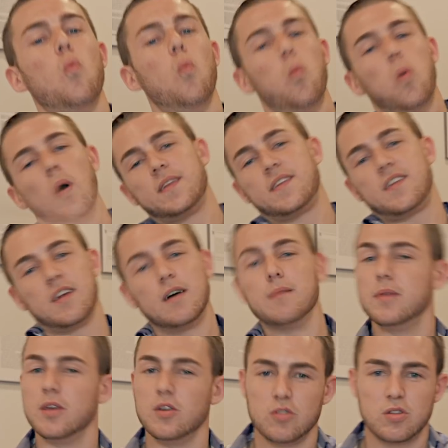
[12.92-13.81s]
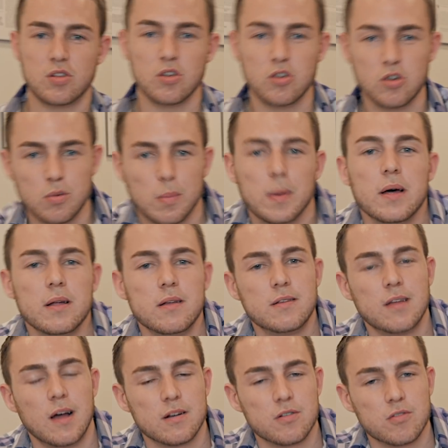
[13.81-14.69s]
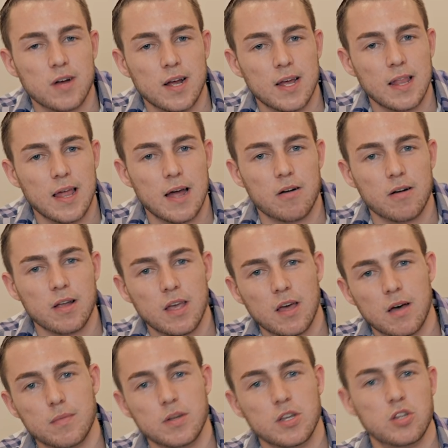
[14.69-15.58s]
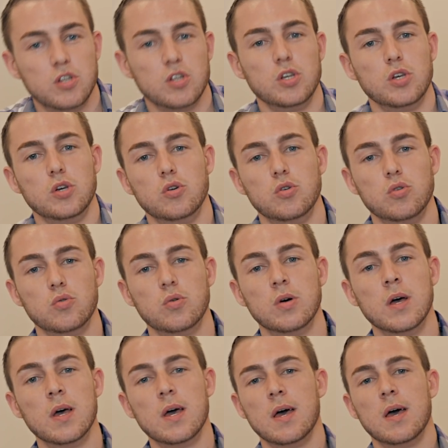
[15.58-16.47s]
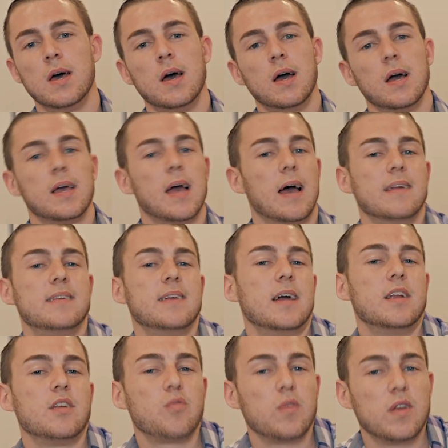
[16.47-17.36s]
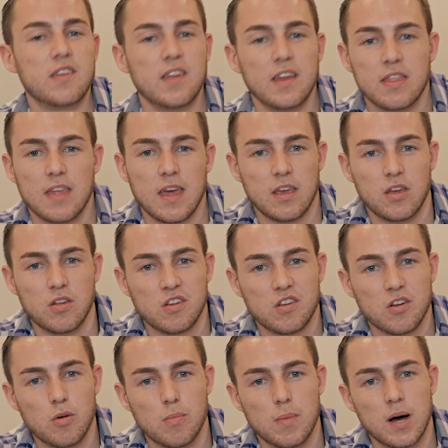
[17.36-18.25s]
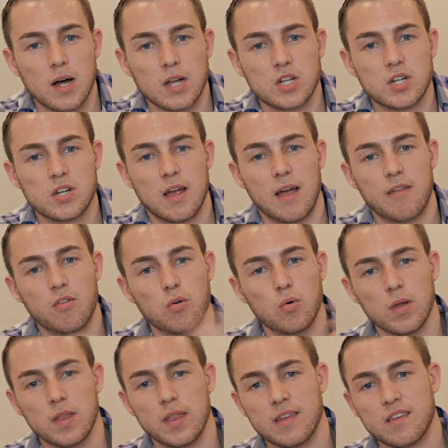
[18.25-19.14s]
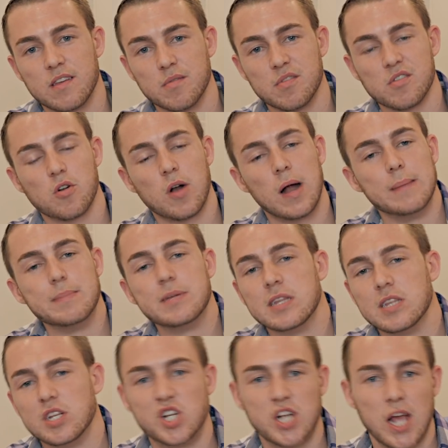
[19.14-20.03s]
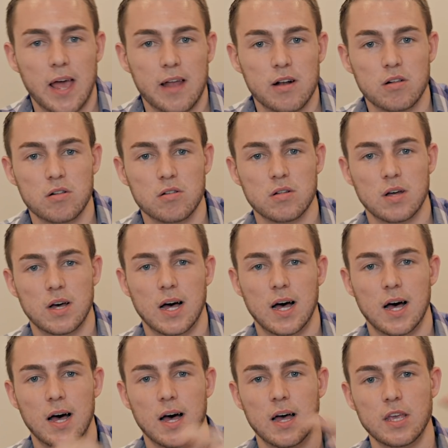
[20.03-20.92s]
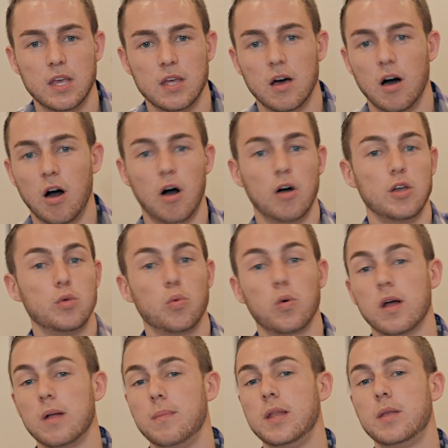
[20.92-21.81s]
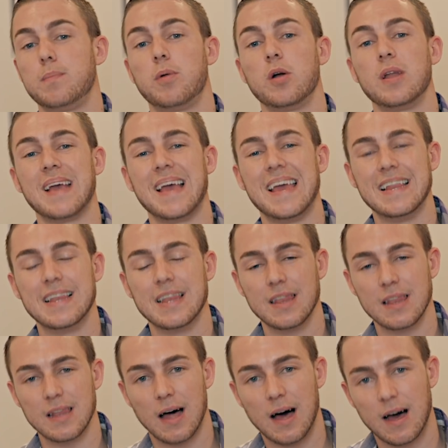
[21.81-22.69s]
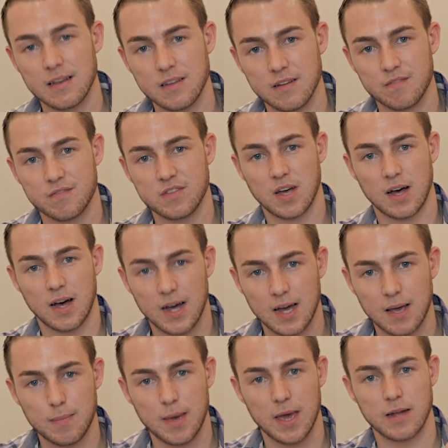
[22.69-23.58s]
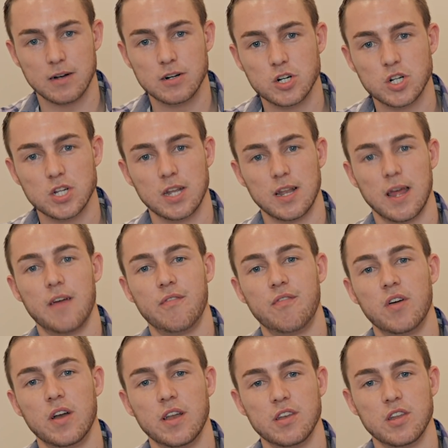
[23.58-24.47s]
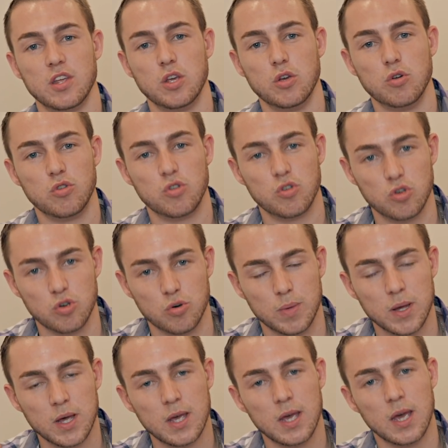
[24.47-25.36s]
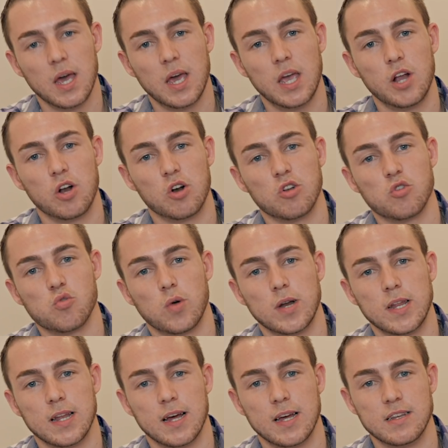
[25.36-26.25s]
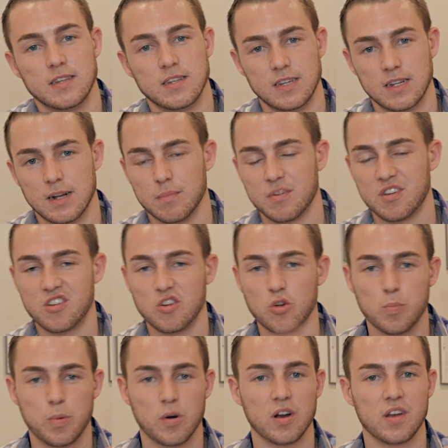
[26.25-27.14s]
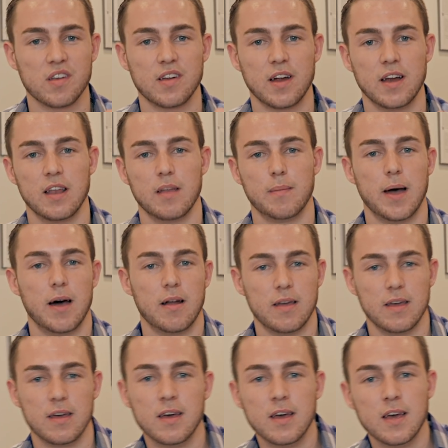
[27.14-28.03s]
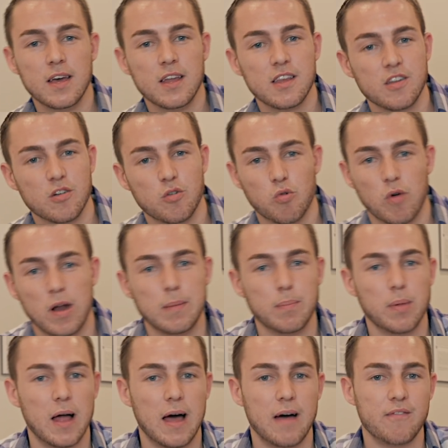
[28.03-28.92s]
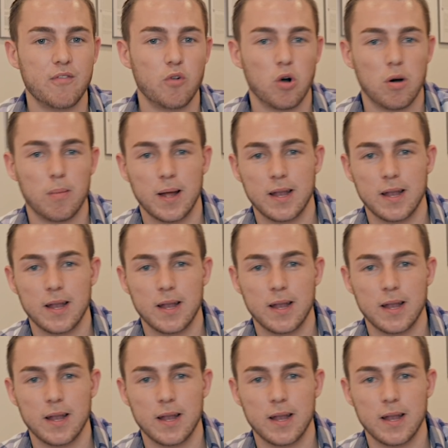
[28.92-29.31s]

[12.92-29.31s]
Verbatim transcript: What's up, YouTube? Dr. Ryan Lowery coming to you. Guys, I just want to say thank you so much. Everyone that's subscribed to the channel, we're going to be putting a lot of time, energy, and effort into YouTube here in 2019. I'm super excited about it. It's a great platform.